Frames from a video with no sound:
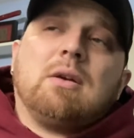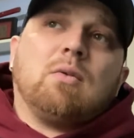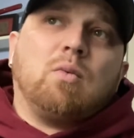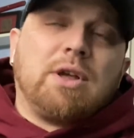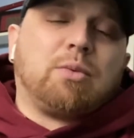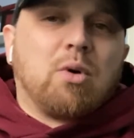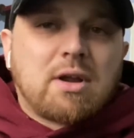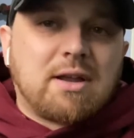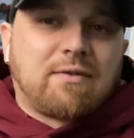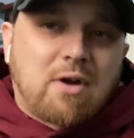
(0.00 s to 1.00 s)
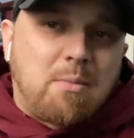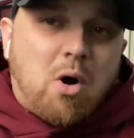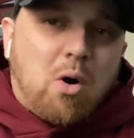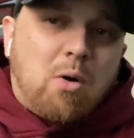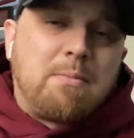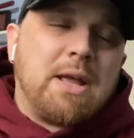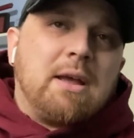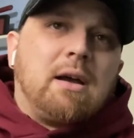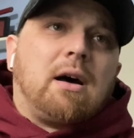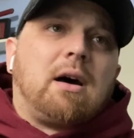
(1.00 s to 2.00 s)
with working from home,
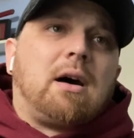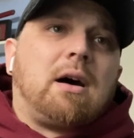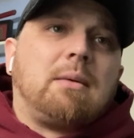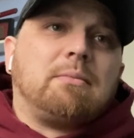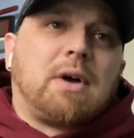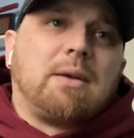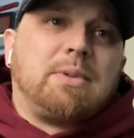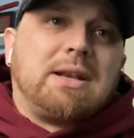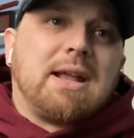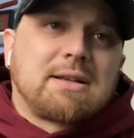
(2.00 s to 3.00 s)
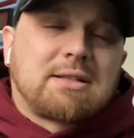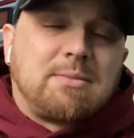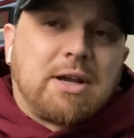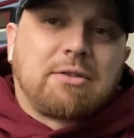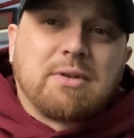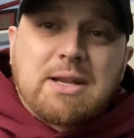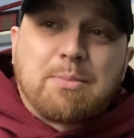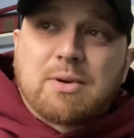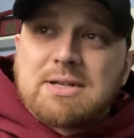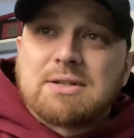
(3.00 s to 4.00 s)
I've been next to my 3D
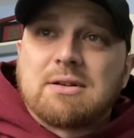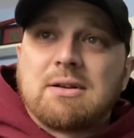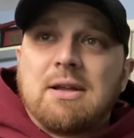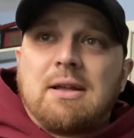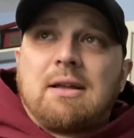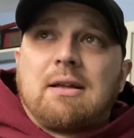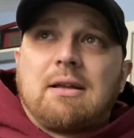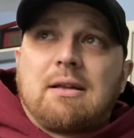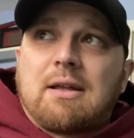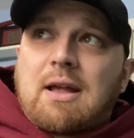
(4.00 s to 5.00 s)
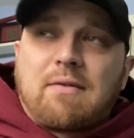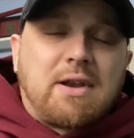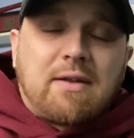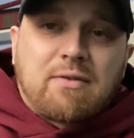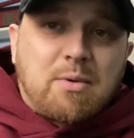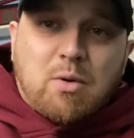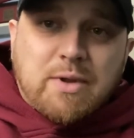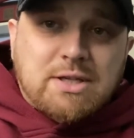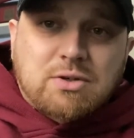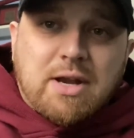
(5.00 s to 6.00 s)
printer every day for about a
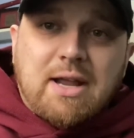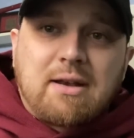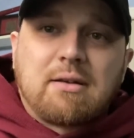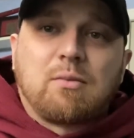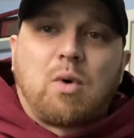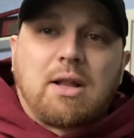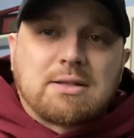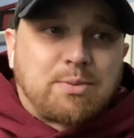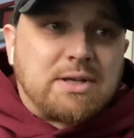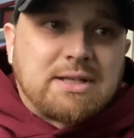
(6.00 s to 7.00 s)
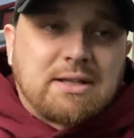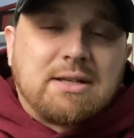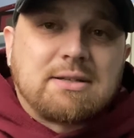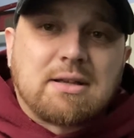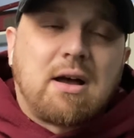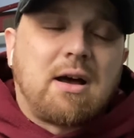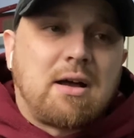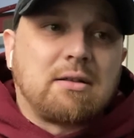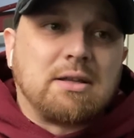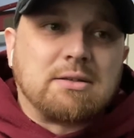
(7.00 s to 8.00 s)
week straight while it's printing these
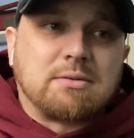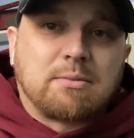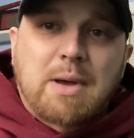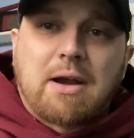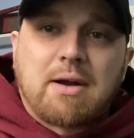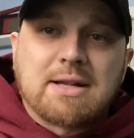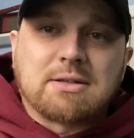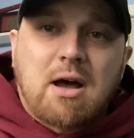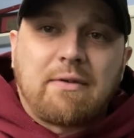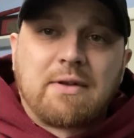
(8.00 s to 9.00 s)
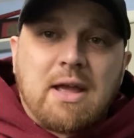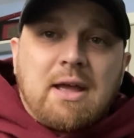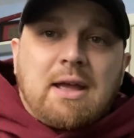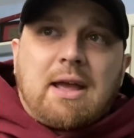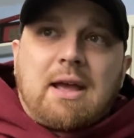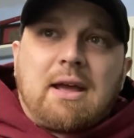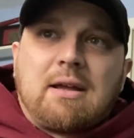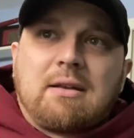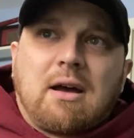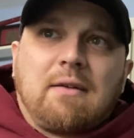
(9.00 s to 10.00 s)
batarangs off,
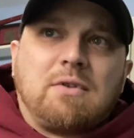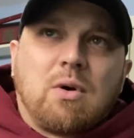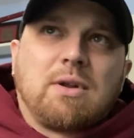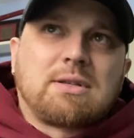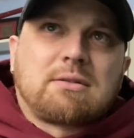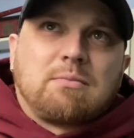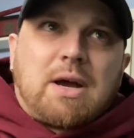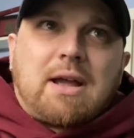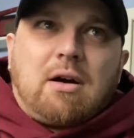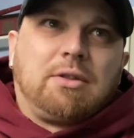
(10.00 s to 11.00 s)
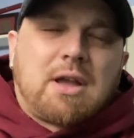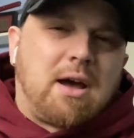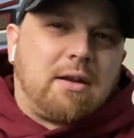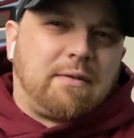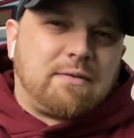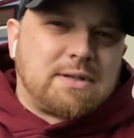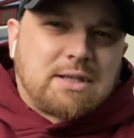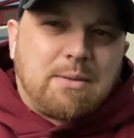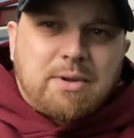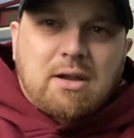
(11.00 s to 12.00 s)
and I've noticed my health kind of
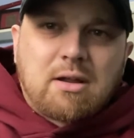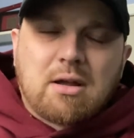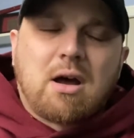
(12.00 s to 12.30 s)
slipping.